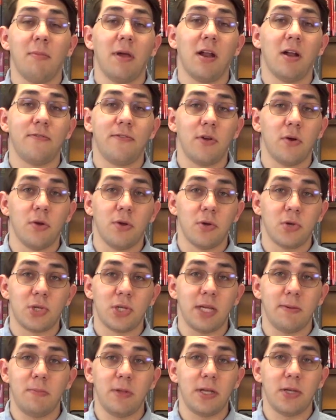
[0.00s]
matter if you were your
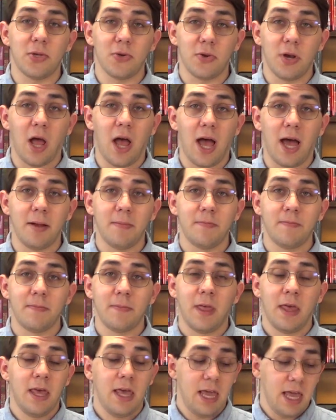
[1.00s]
siblings or not.
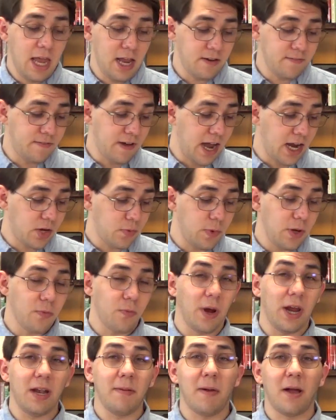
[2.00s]
In fact, we
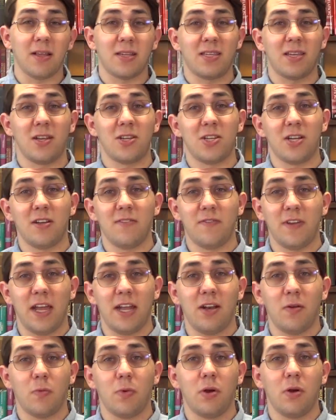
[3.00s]
read about such an
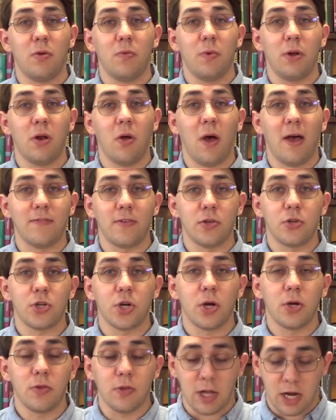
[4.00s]
event, and we don't have to
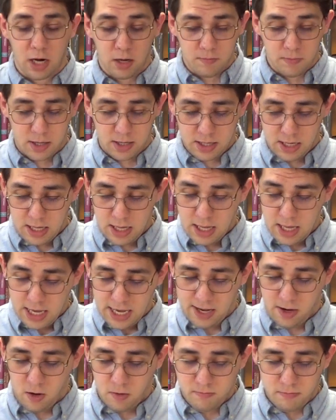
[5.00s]
turn there, but
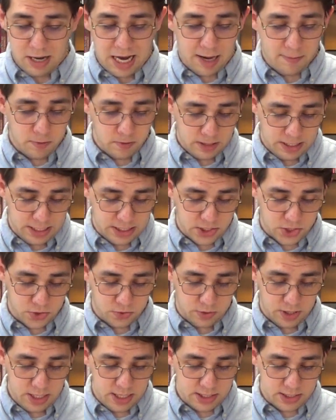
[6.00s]
in our Bible
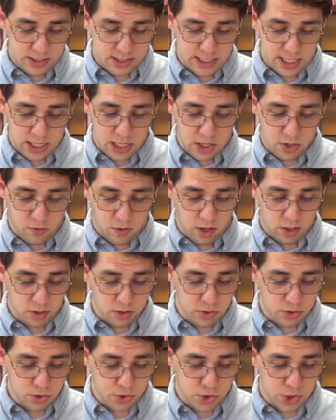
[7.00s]
history, in 2
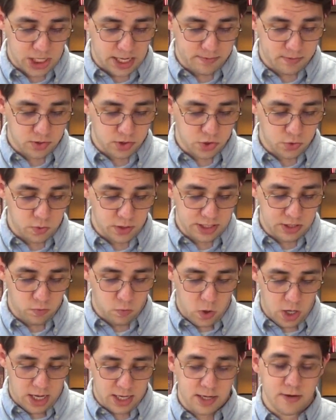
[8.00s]
Chronicles chapter
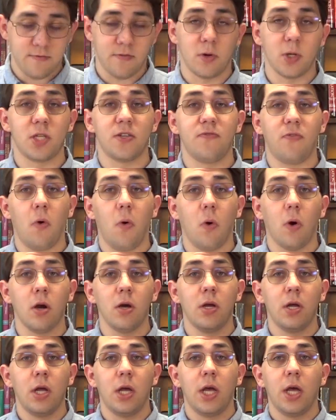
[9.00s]
21, in verse
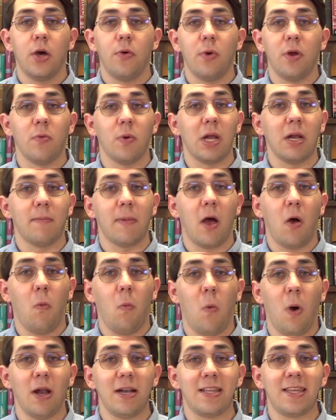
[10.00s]
4, we read
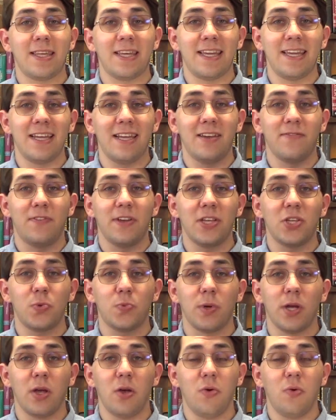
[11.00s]
about one king of
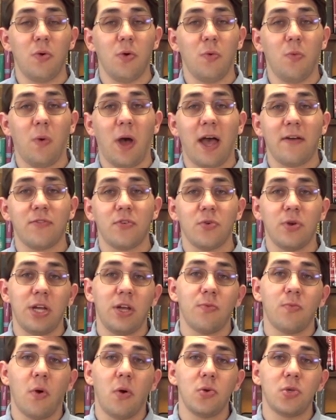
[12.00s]
Israel who, after
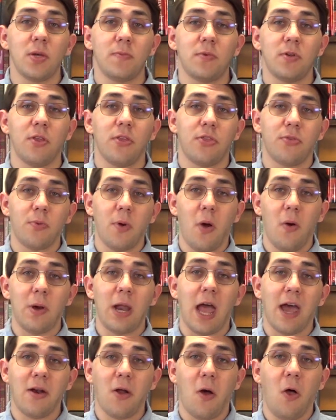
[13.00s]
he rose up to the throne,
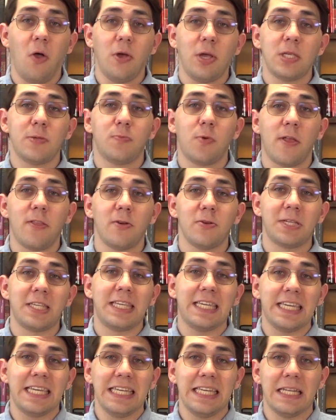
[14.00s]
had all his brothers
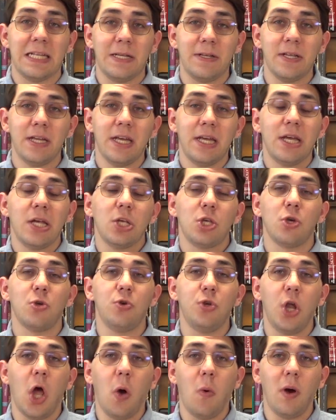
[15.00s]
killed so
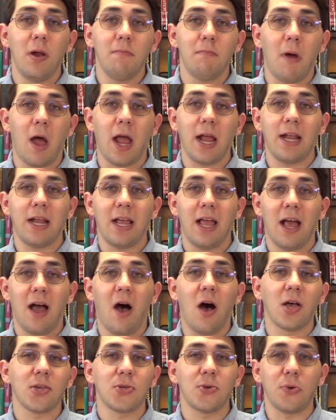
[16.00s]
no one might
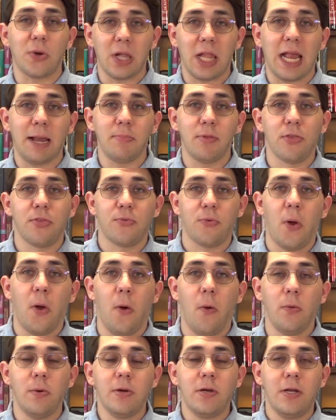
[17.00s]
also claim the
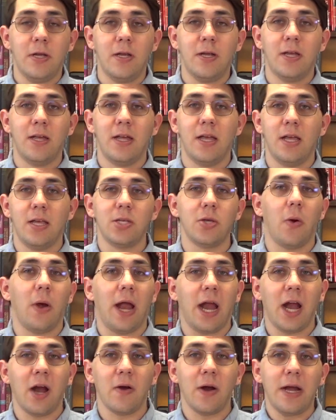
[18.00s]
throne. So
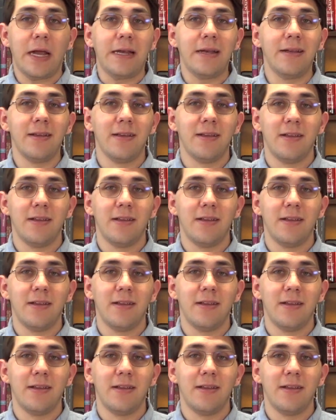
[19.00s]
Herod